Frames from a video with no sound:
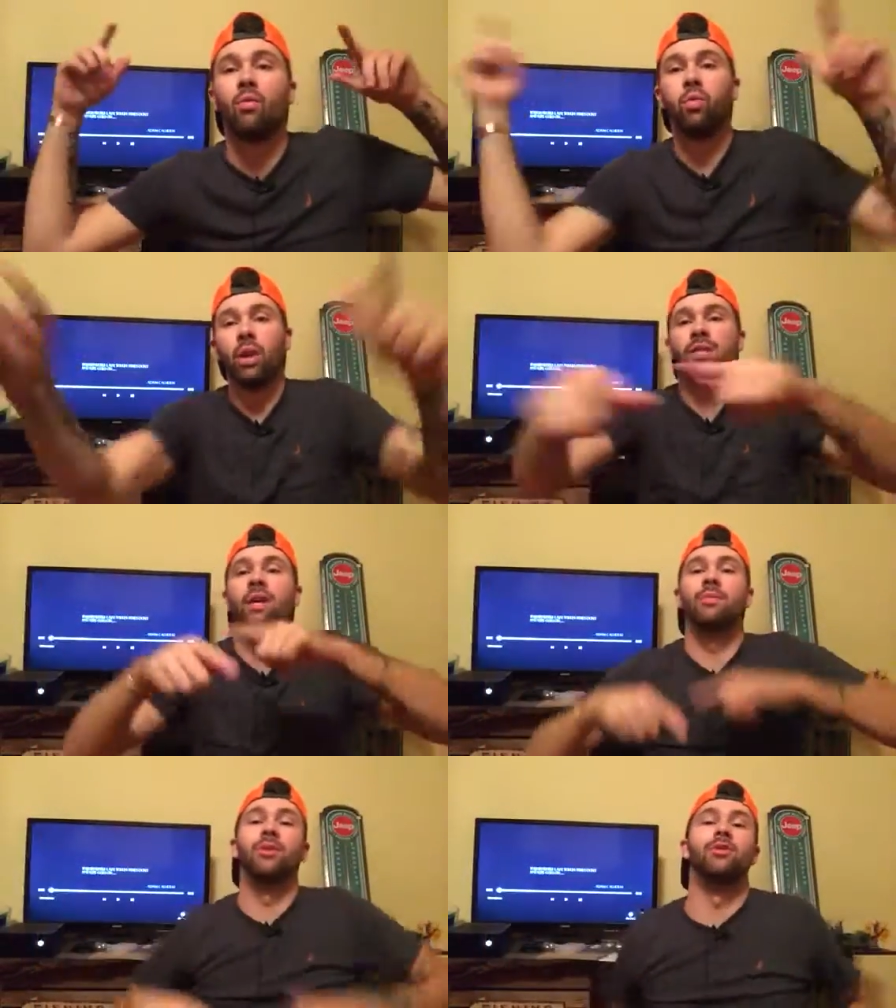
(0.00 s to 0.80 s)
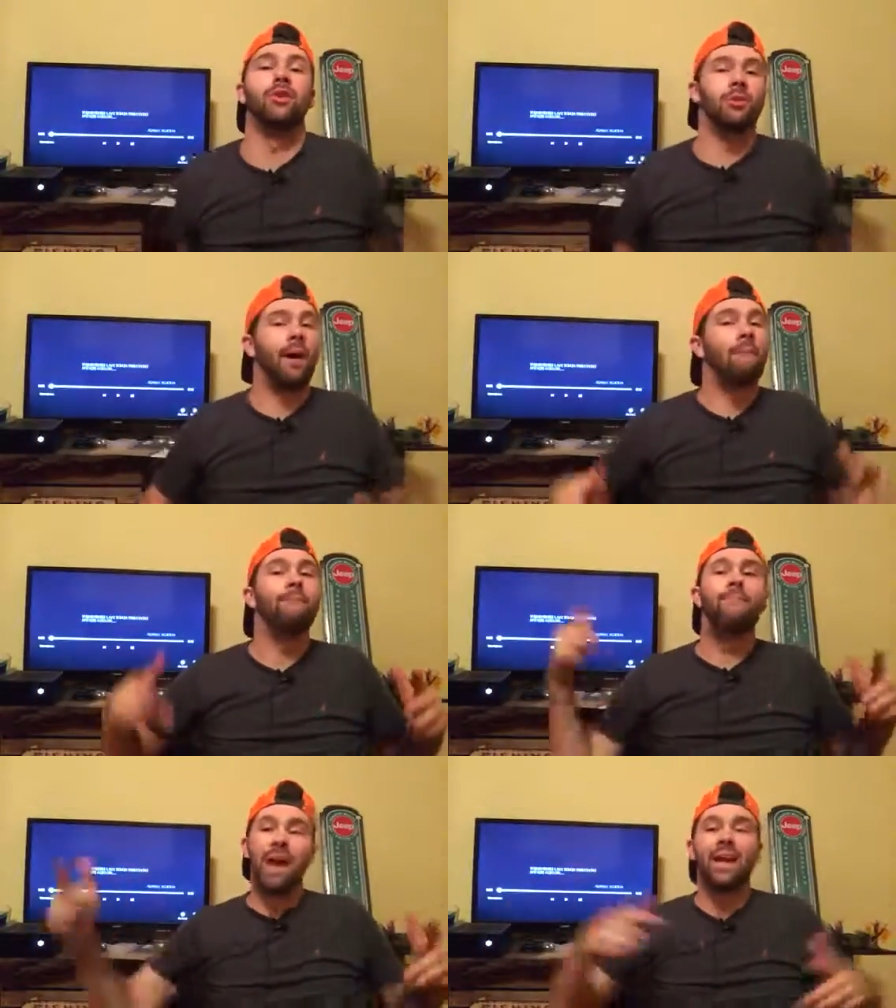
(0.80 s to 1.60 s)
What's up YouTube? I'm
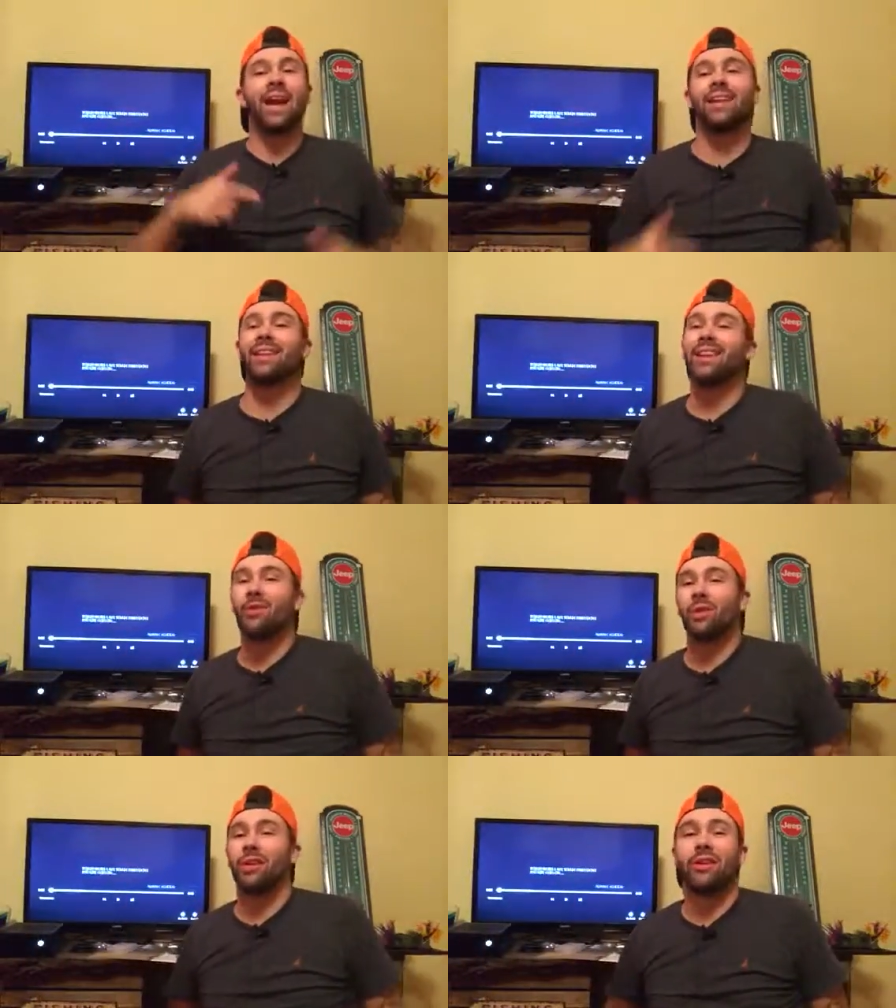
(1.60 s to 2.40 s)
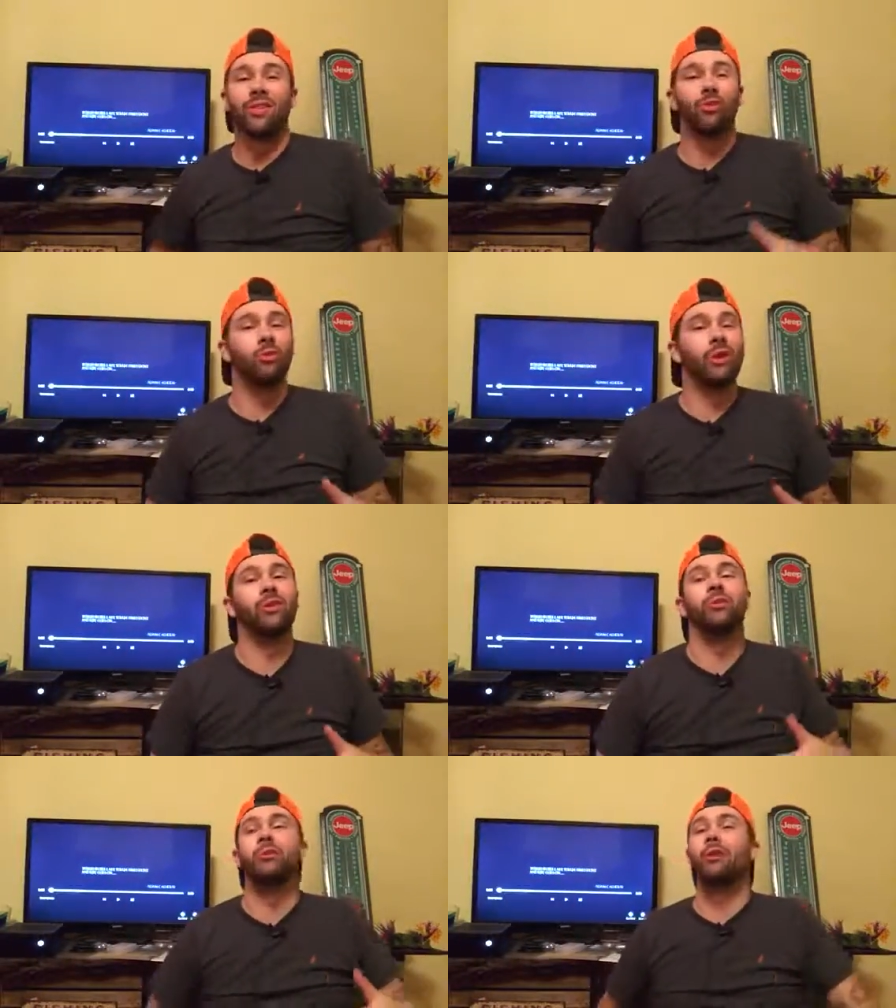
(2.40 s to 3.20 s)
back at it again with another
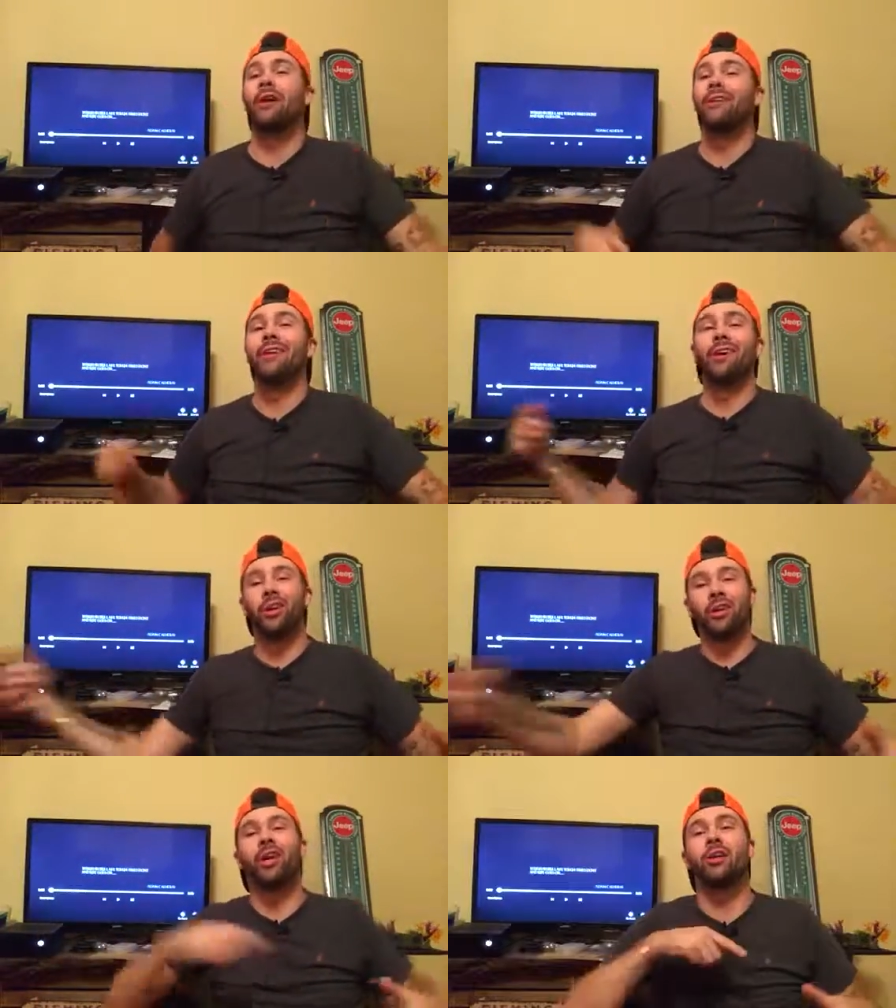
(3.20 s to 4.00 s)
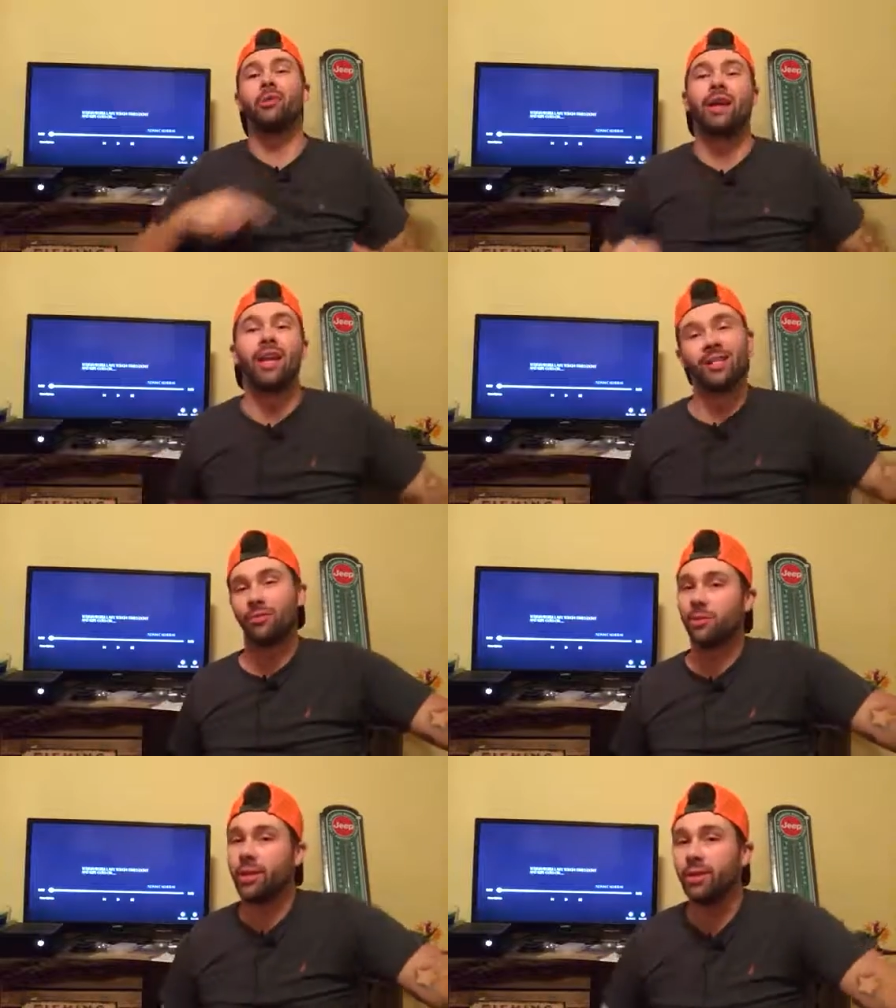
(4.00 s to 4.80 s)
real raw uncut
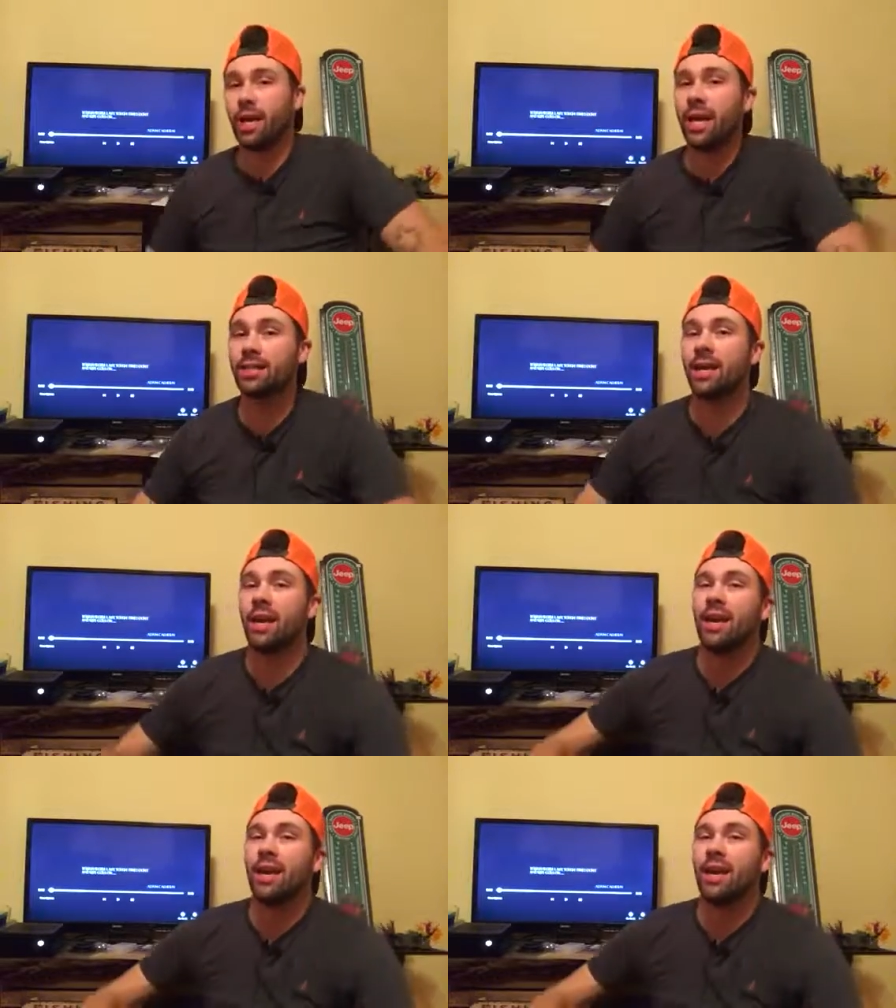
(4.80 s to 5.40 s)
reaction for you guys.